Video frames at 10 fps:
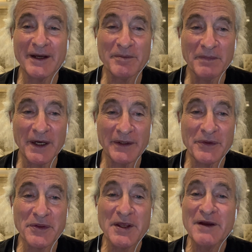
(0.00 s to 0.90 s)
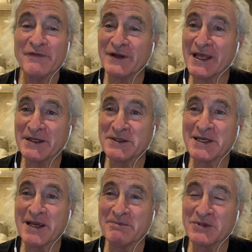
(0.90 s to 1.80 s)
a month for that
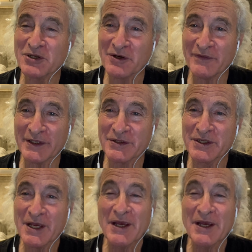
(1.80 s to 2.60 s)
same service.